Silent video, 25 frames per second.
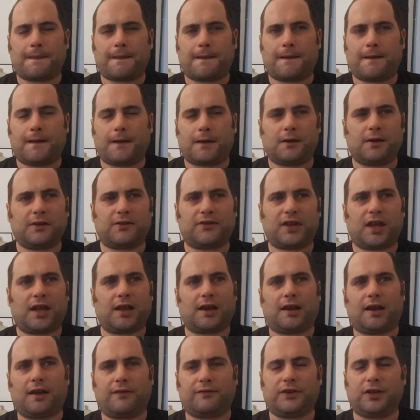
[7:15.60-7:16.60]
I gotta say, I
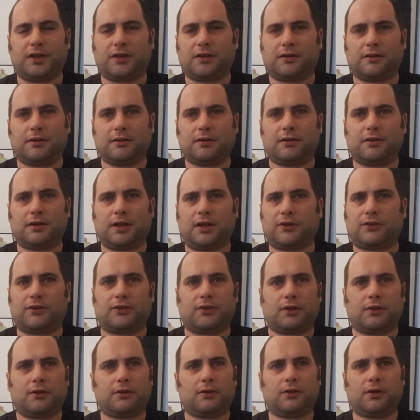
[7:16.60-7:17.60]
loved it.
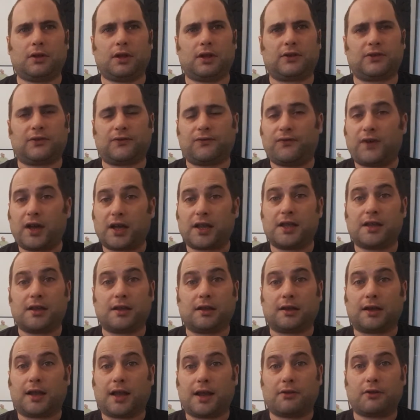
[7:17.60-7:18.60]
It's fucking
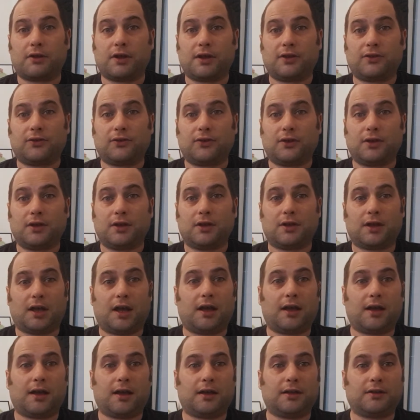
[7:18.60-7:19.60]
hilarious.
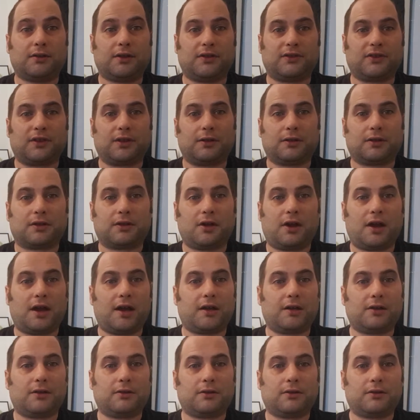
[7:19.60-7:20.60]
There's a
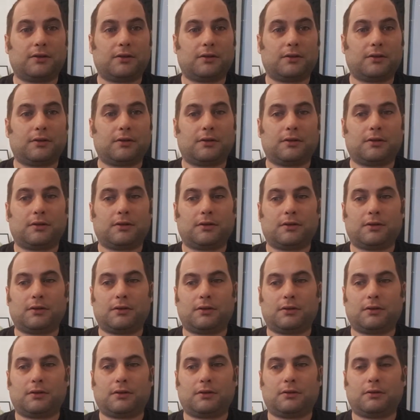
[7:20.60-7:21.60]
guy,
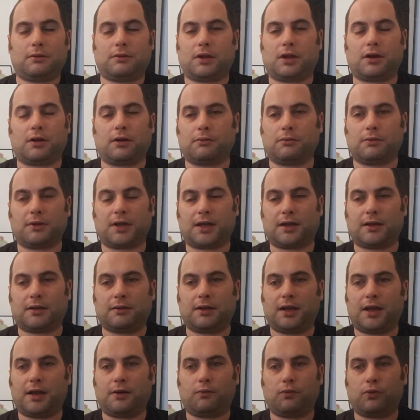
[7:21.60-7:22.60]

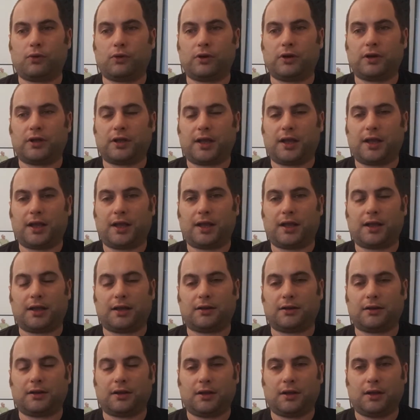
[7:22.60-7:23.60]
Ed Wood
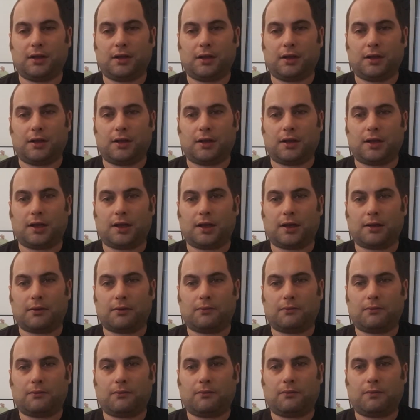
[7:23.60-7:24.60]
and
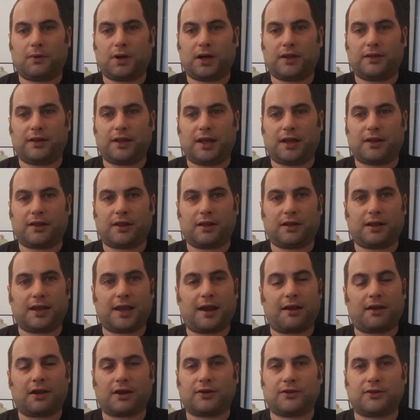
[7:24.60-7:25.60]
one of the other
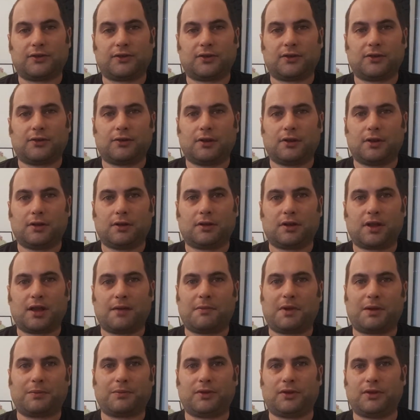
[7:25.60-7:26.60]
characters
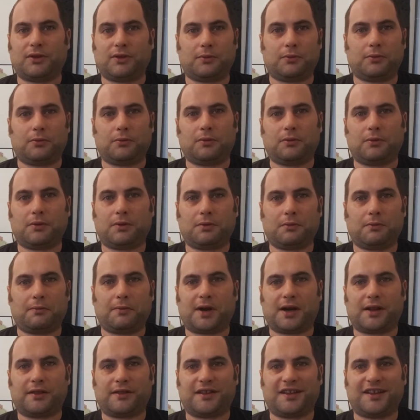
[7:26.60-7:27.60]
come up to
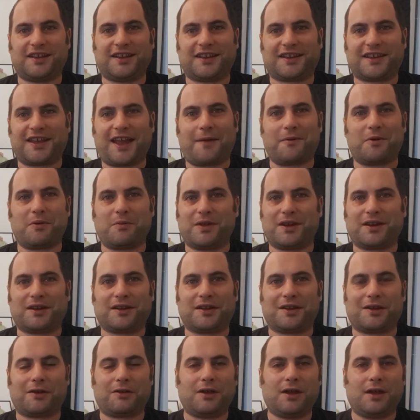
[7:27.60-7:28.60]
one of the cameramen and
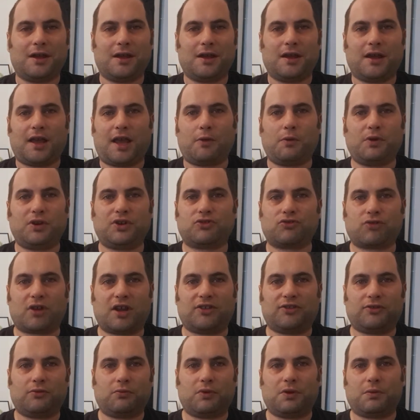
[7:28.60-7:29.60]
go, "Hey, which
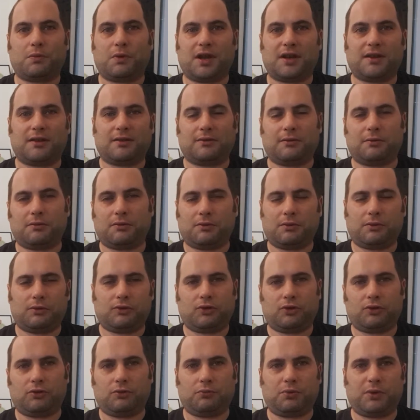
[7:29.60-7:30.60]
dress should we wear?
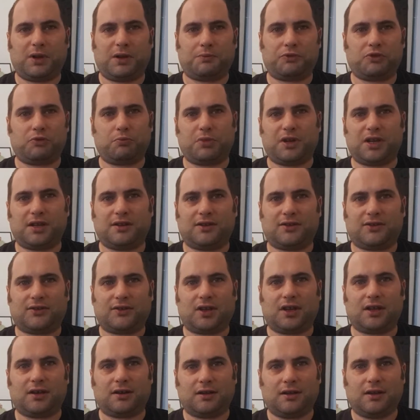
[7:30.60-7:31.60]
Should be in this
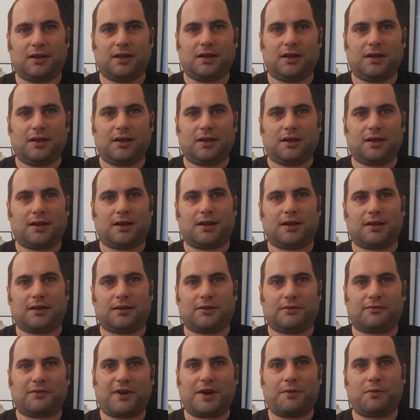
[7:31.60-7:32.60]
scene?
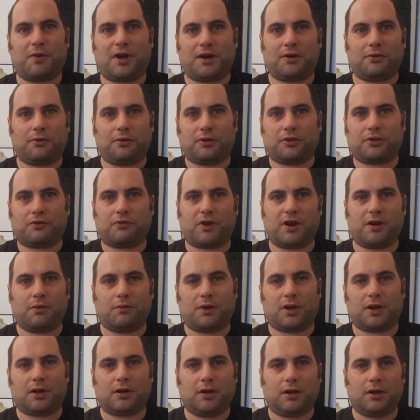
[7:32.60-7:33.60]
The red one or the green
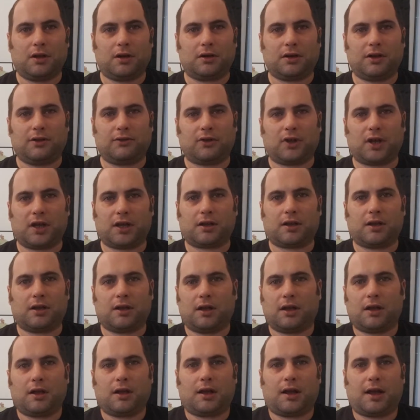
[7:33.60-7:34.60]
one?" And he's like,
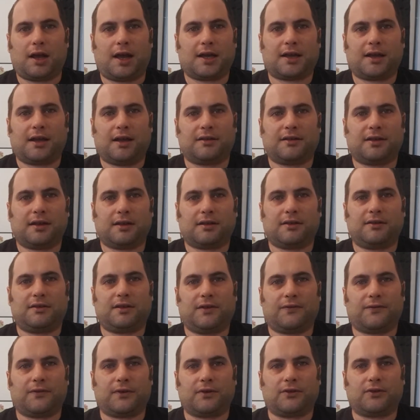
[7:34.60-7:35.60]
"I can't tell the
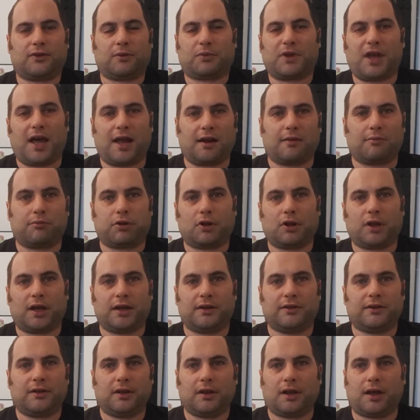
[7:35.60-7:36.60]
difference. I'm
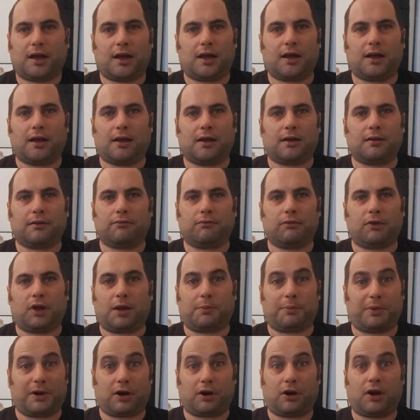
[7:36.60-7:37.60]
colorblind.
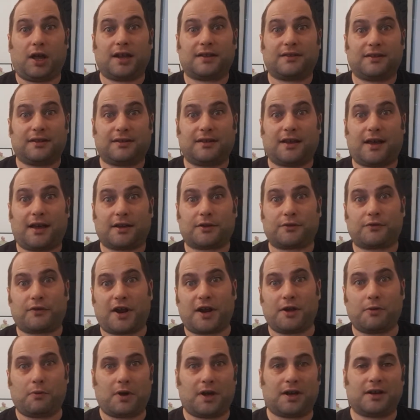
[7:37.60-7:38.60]
But I like the dark
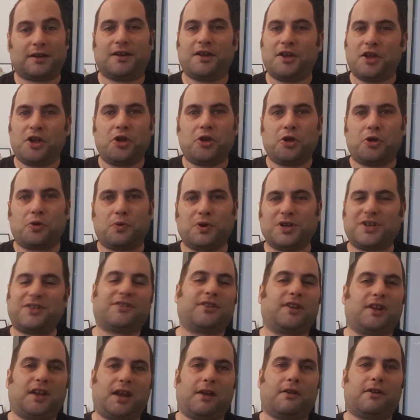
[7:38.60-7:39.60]
grey one," which is
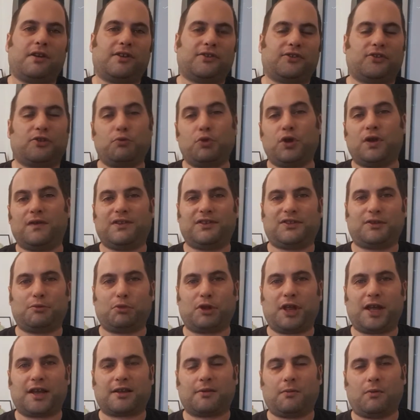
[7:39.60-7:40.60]
hilarious. The movie's in
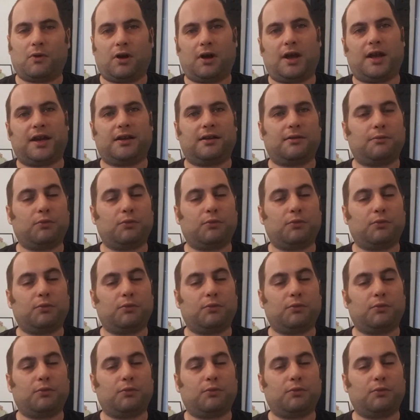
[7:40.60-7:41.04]
black and white.